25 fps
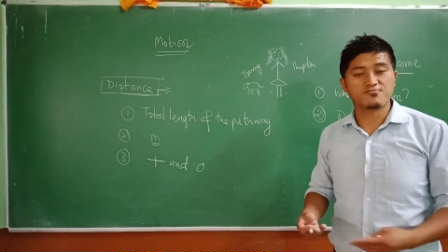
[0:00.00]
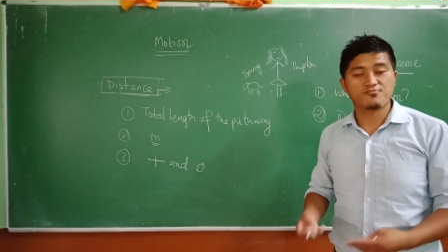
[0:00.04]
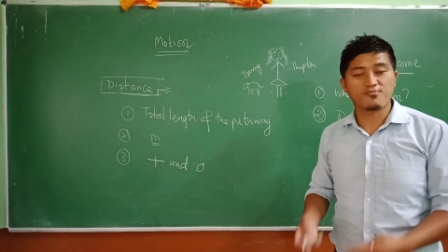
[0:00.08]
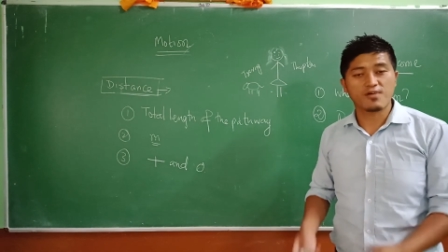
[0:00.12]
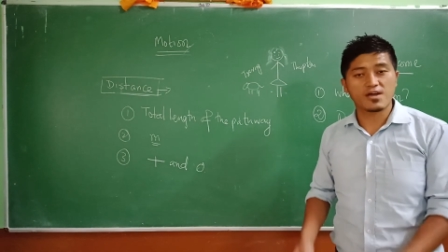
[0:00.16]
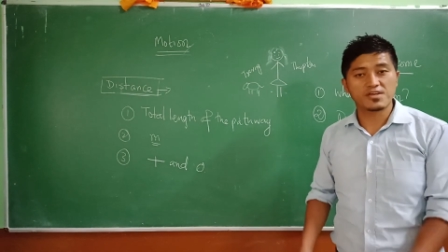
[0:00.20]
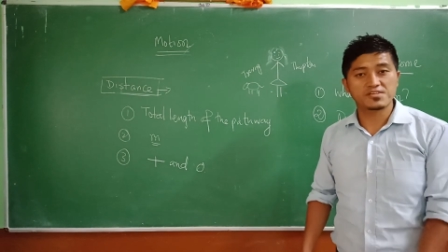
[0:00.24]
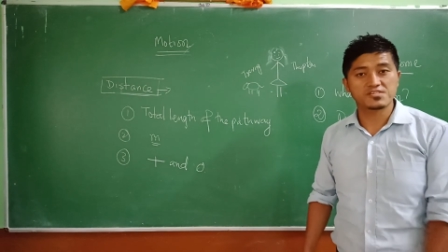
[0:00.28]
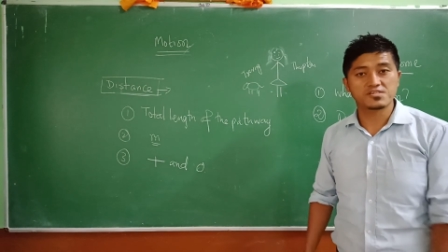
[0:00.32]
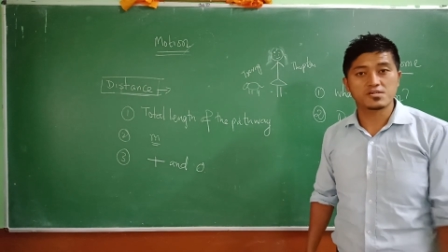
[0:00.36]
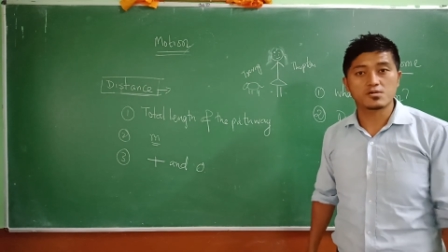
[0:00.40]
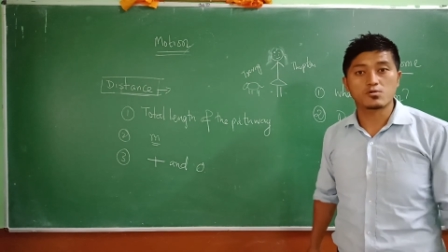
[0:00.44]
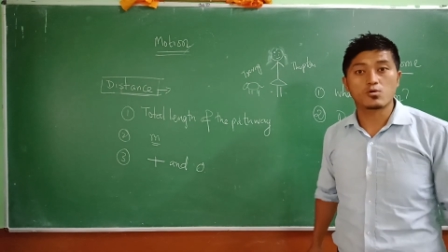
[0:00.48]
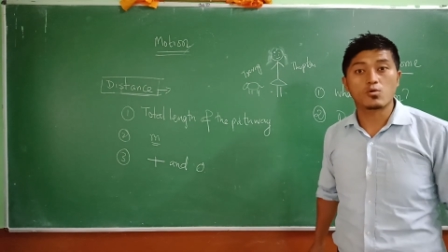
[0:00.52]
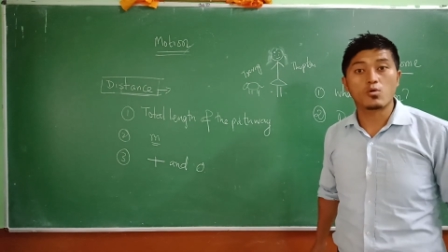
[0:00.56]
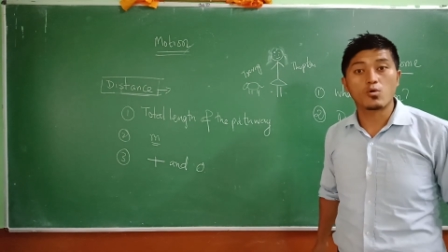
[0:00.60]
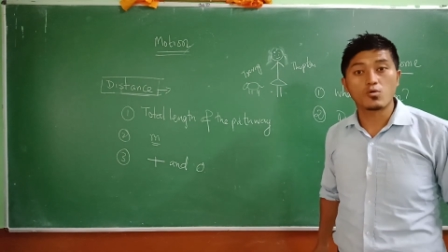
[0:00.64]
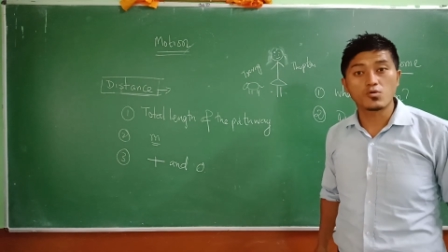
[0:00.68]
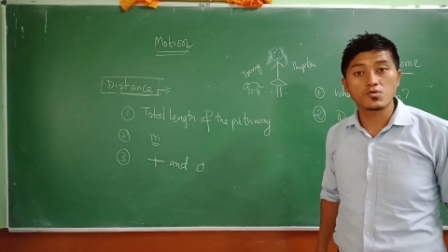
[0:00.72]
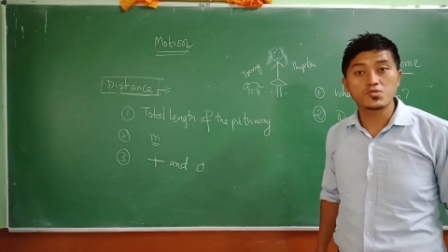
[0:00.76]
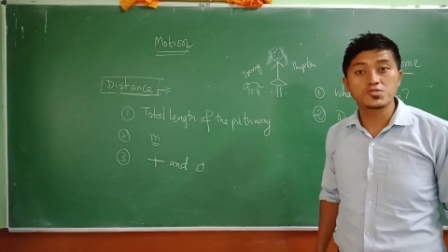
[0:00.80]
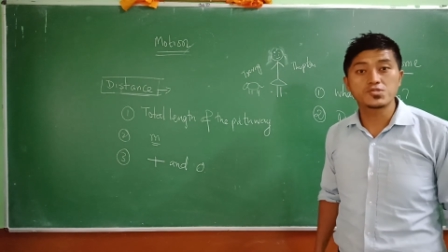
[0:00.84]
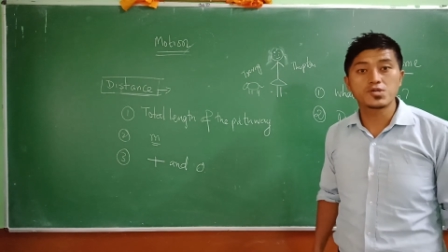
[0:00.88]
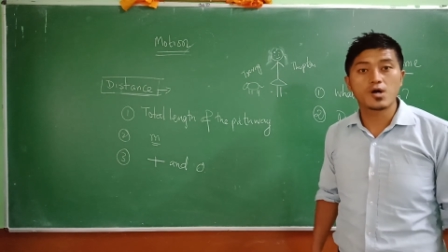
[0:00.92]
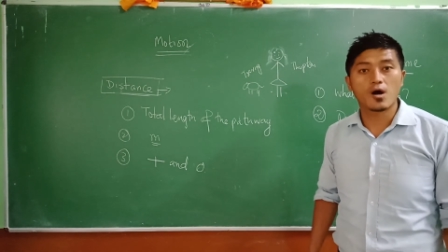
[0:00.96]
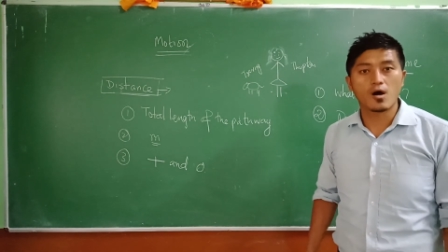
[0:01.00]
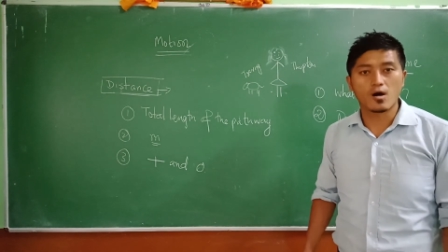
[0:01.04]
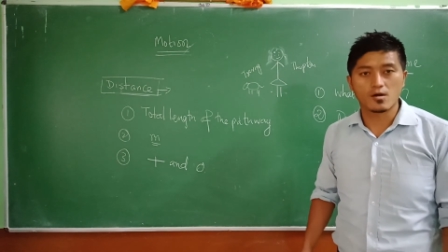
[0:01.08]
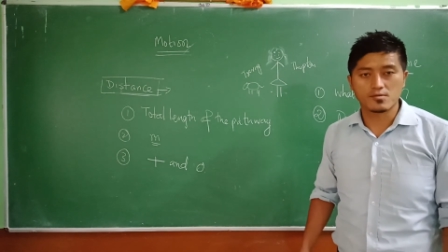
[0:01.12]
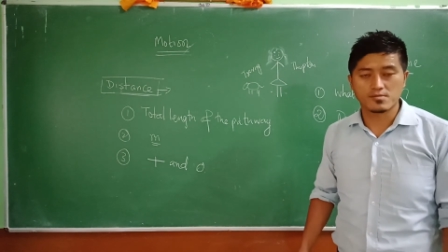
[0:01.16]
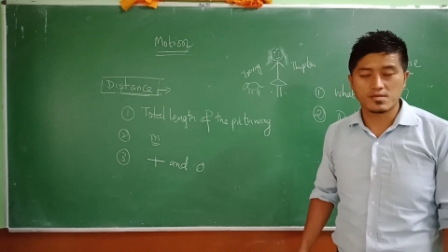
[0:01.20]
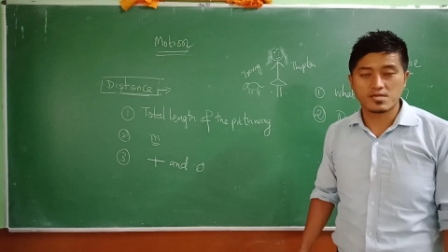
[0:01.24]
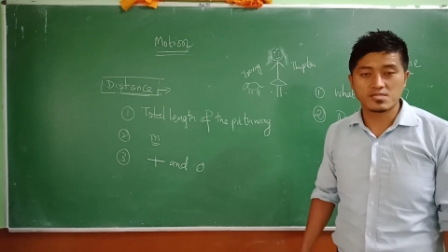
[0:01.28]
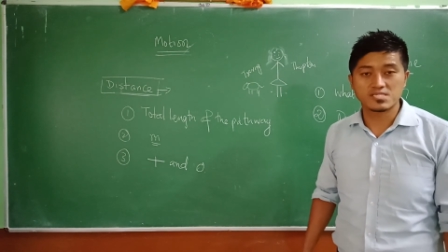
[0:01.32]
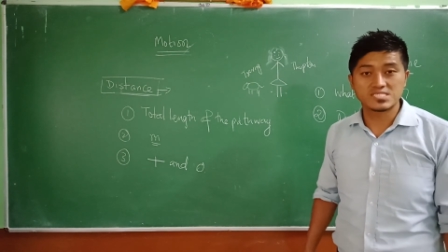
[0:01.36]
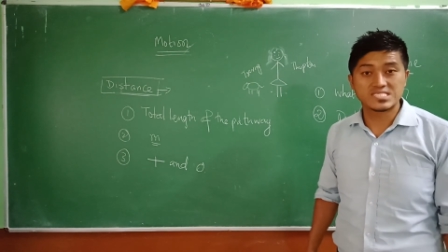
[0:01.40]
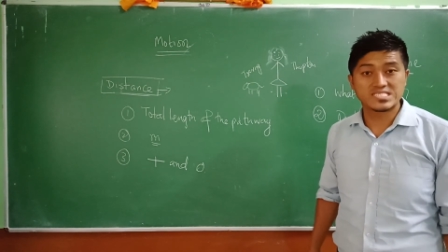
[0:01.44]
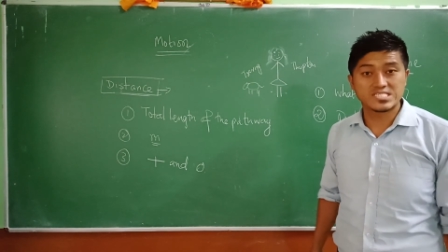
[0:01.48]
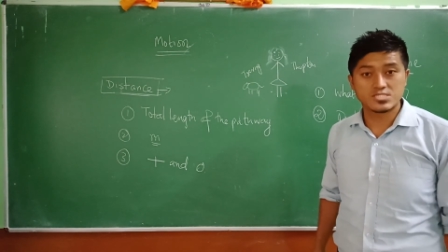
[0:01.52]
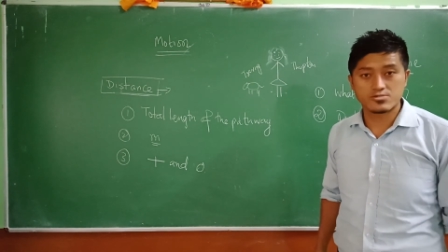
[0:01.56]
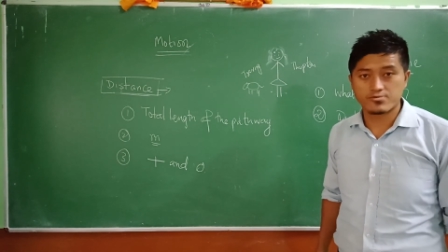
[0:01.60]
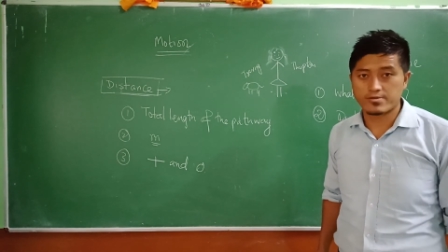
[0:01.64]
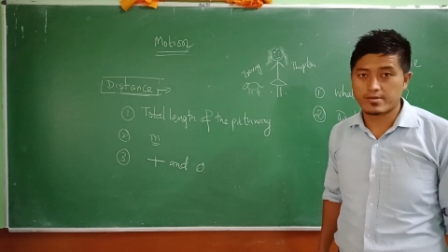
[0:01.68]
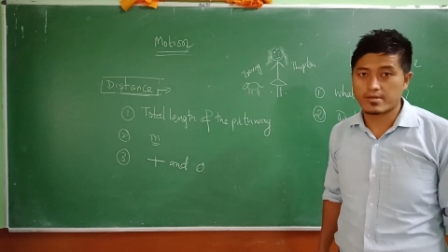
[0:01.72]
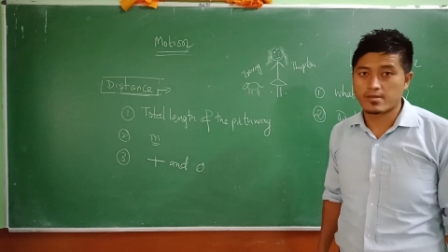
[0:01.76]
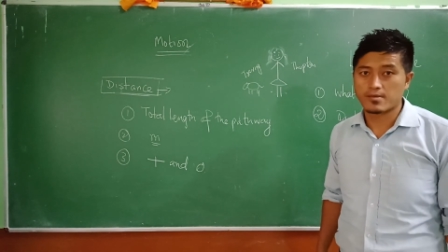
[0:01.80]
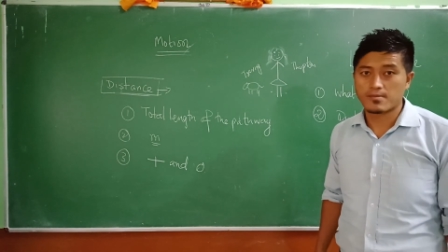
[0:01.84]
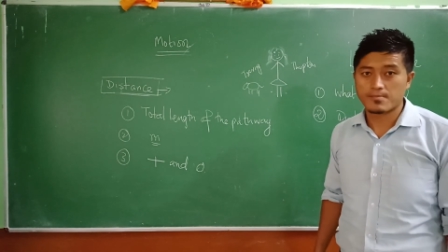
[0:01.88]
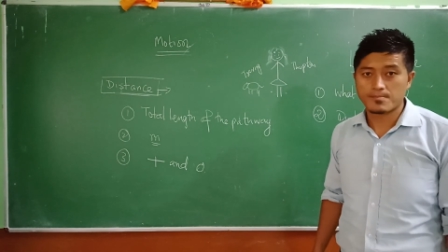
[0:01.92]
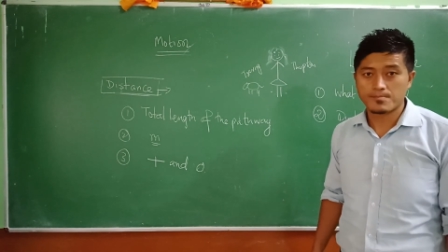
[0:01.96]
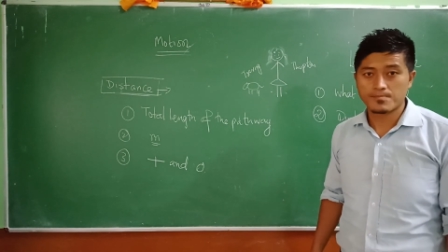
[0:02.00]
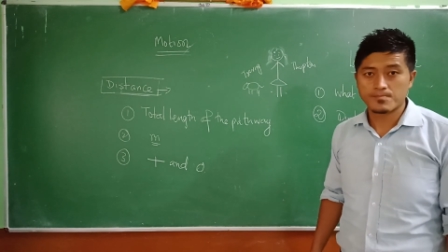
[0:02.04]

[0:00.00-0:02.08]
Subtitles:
find her own dog, that is Sirin.